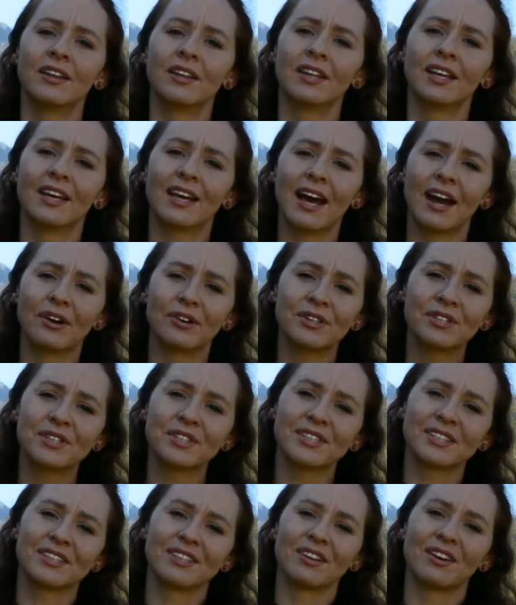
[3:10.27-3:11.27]
the
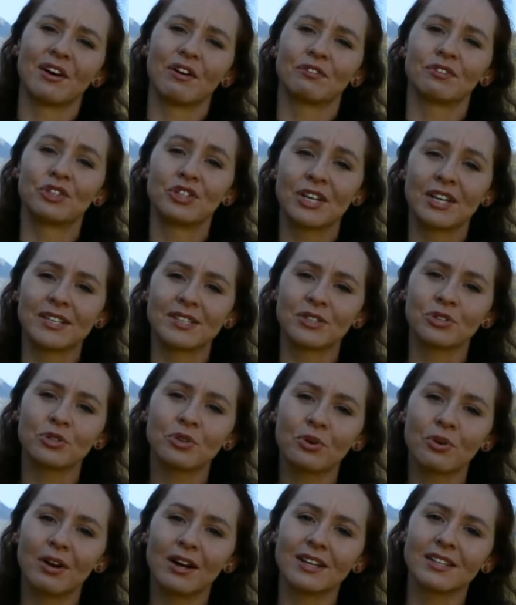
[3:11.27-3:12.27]
garrison of Jesus
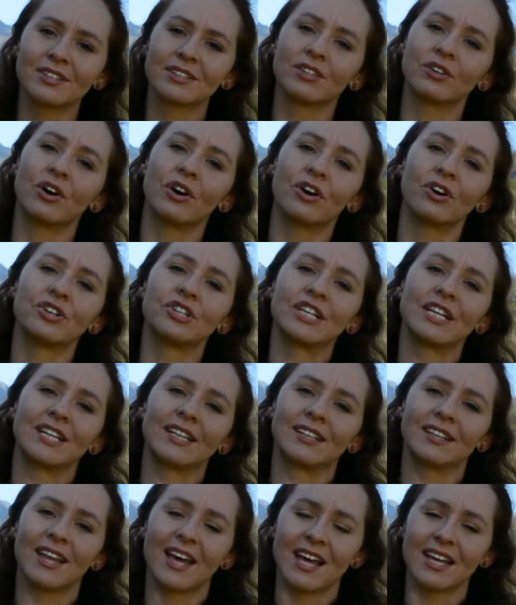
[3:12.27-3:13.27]
Christ
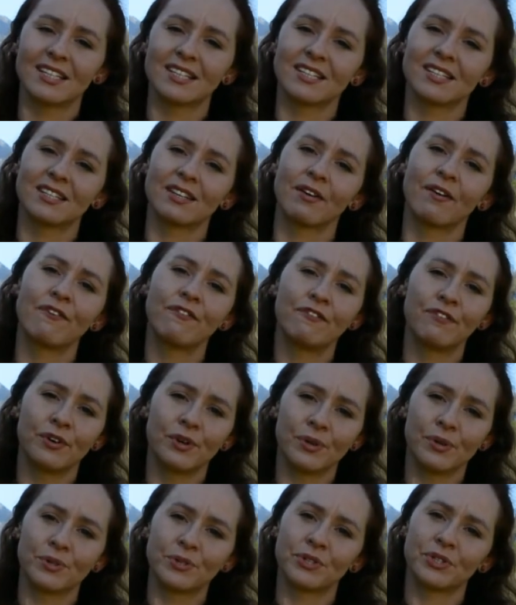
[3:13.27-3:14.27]
guarding that
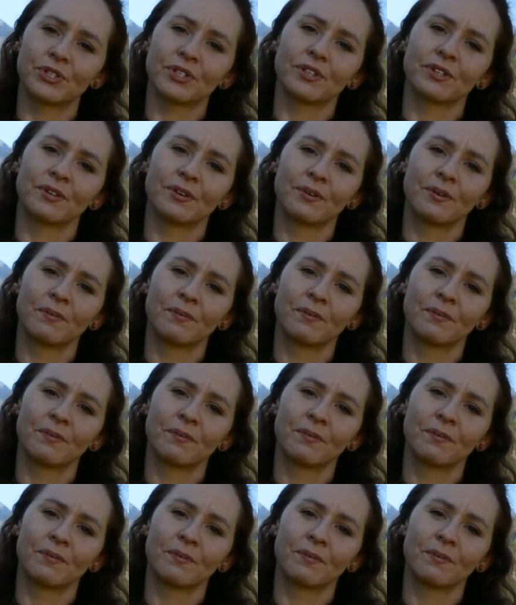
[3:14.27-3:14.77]
first.